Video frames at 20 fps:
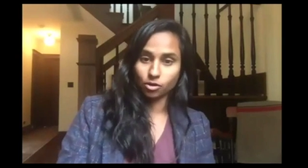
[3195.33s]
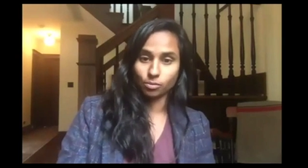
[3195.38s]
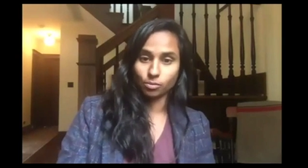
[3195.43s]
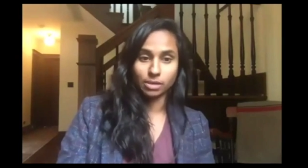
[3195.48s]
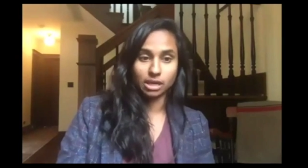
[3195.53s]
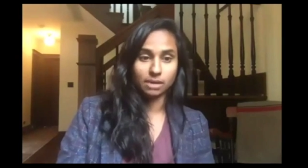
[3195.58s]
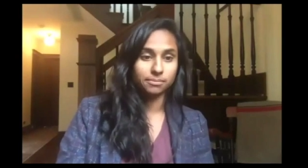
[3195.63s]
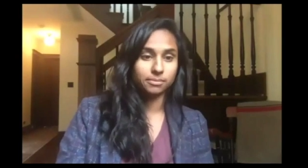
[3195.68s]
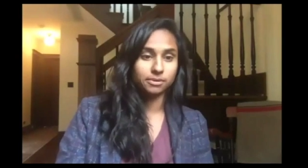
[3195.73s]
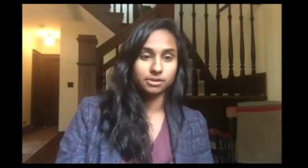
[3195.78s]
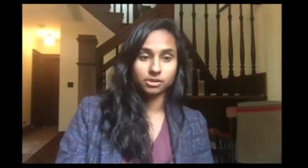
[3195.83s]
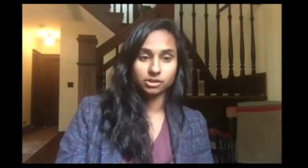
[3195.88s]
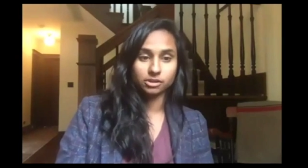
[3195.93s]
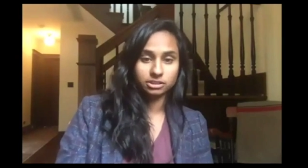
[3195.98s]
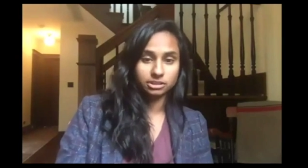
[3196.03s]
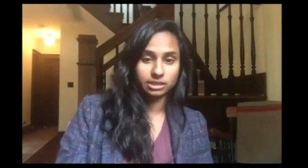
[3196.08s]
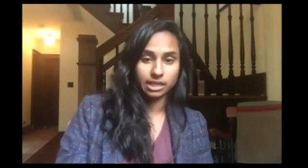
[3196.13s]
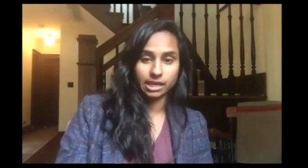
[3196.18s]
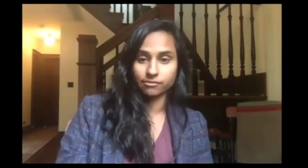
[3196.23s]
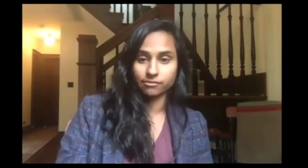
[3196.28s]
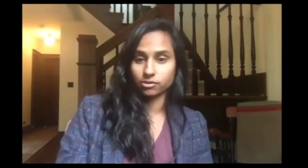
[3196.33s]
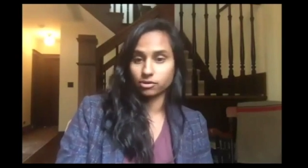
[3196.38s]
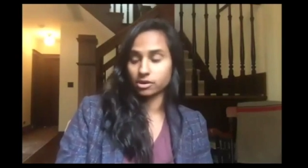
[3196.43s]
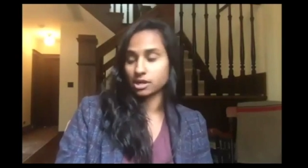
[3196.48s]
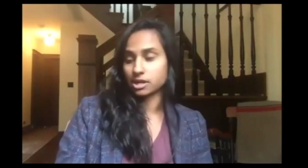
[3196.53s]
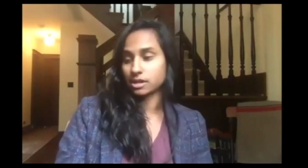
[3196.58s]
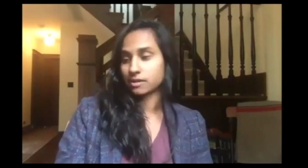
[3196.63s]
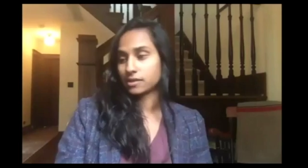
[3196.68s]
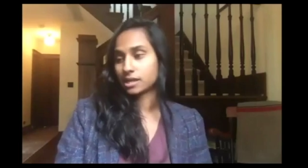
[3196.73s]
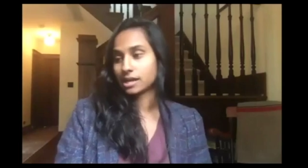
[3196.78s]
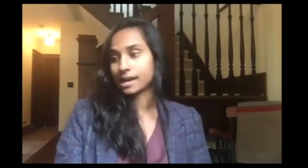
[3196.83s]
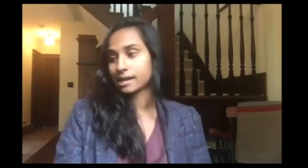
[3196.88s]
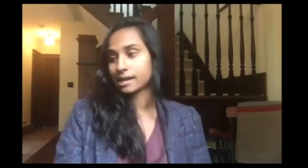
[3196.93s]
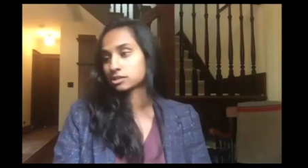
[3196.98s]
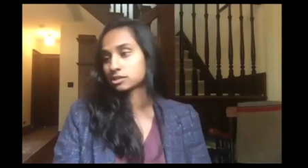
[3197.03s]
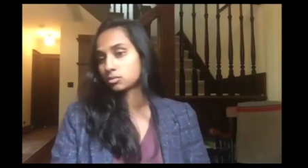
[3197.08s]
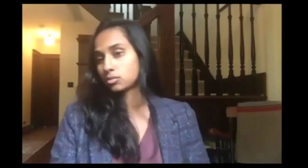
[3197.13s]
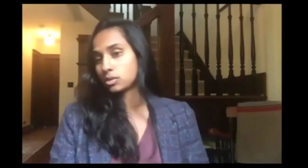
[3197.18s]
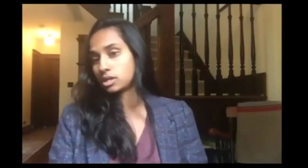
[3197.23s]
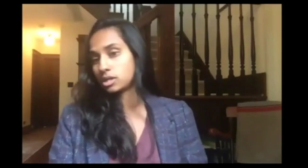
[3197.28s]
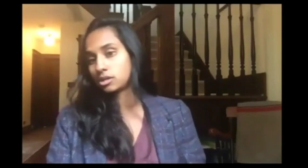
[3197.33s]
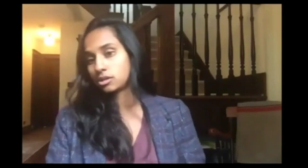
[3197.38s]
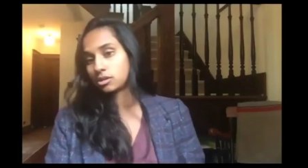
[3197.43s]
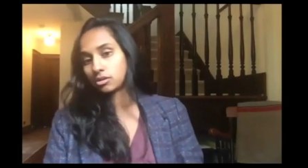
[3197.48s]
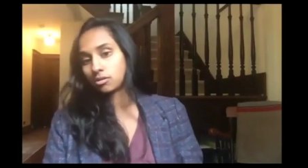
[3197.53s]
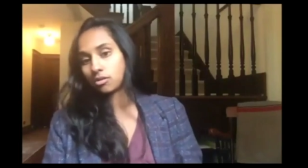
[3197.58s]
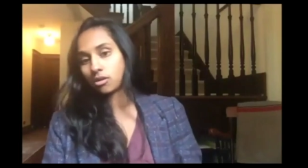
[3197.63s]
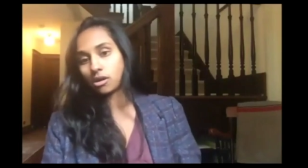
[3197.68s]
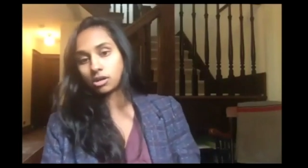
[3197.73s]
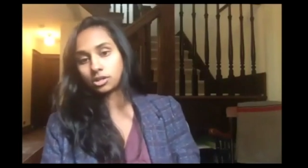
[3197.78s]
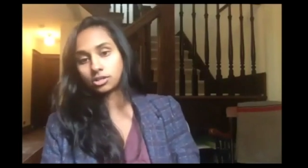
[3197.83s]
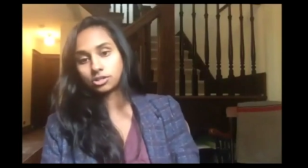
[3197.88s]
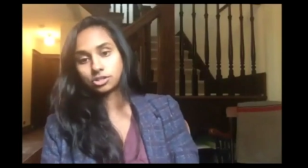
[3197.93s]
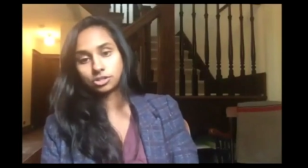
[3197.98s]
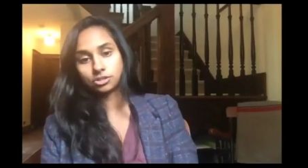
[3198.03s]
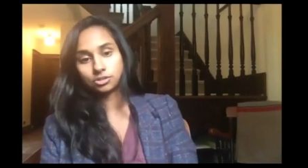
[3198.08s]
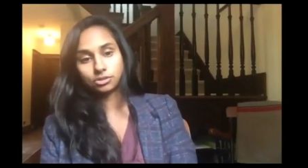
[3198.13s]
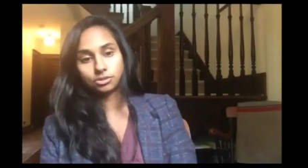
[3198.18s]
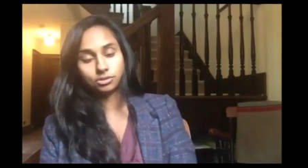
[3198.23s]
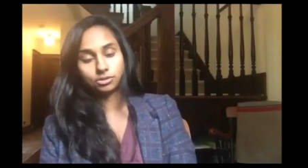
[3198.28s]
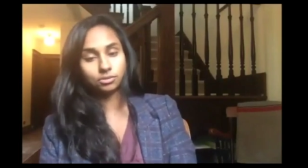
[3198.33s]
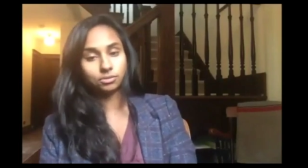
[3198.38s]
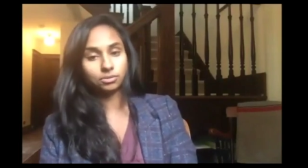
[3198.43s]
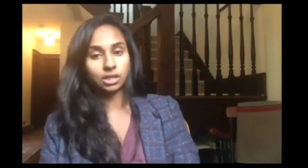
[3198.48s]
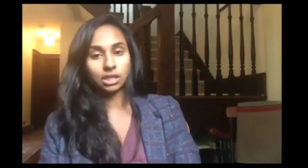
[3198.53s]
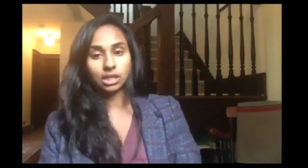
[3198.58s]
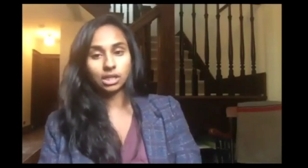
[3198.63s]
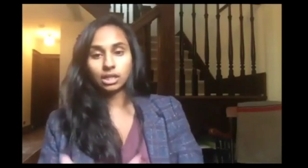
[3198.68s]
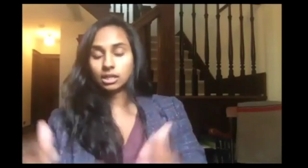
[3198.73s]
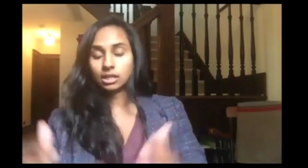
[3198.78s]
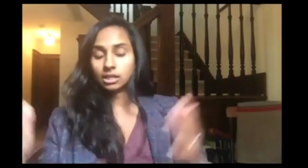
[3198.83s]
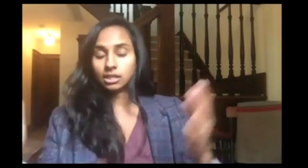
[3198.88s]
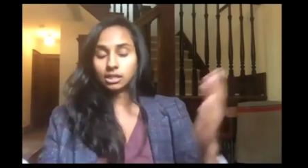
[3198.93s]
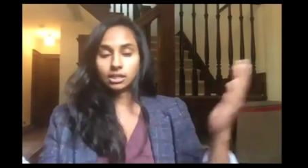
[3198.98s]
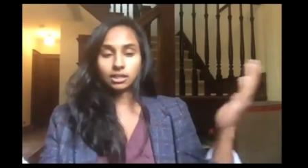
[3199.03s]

maybe slavery, and the next week you're on to